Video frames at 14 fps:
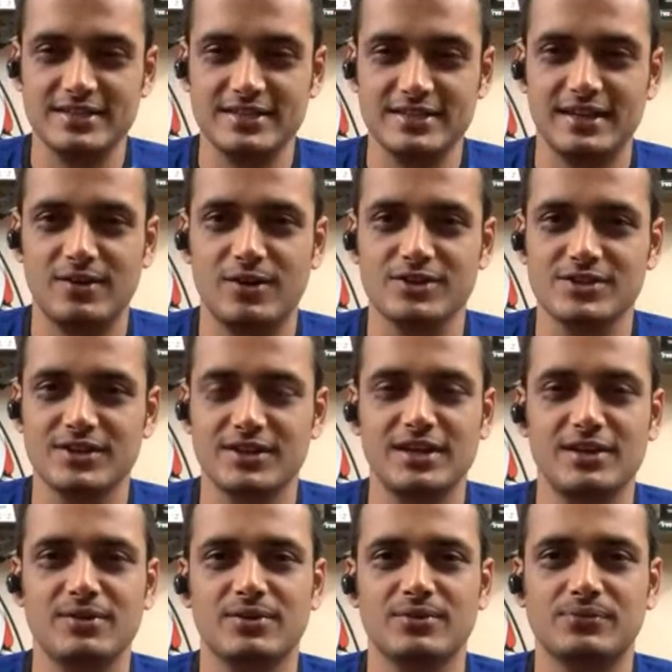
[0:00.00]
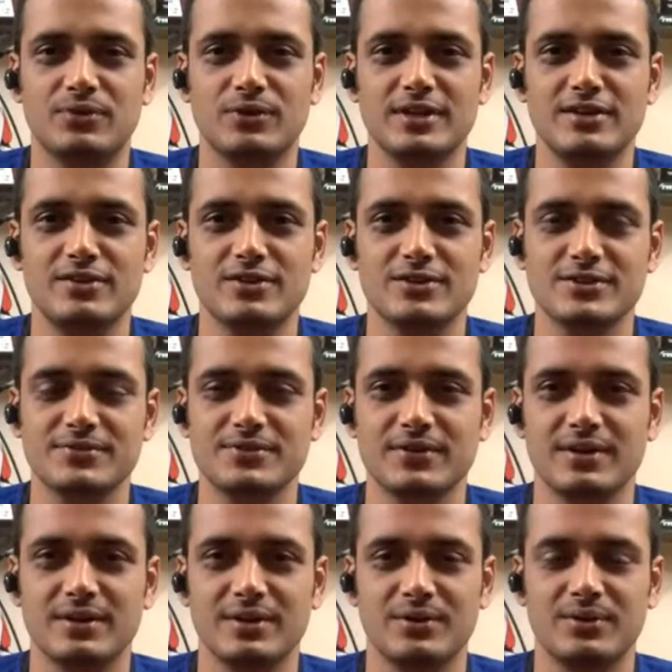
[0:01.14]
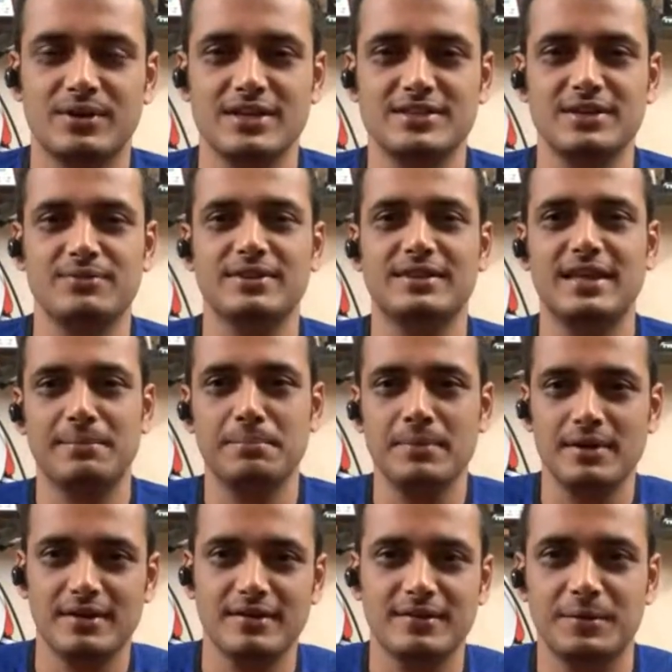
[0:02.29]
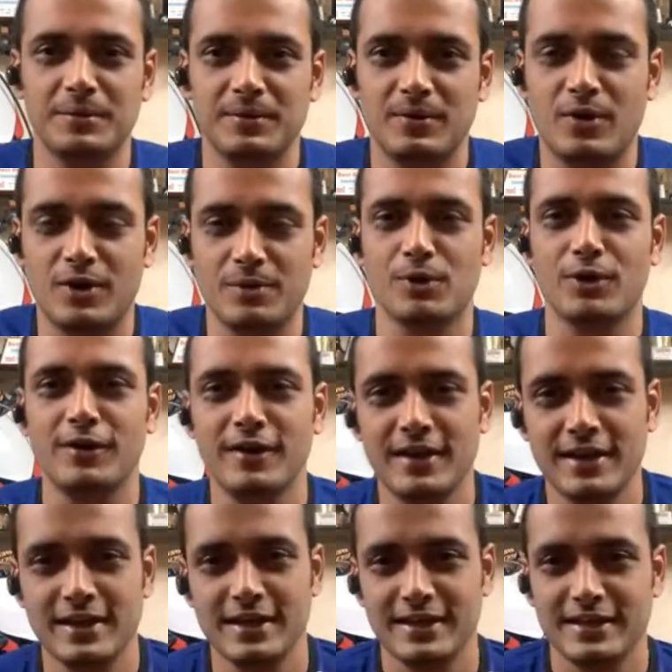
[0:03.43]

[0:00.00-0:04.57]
nice and long journey. 14 years of racing with them on board.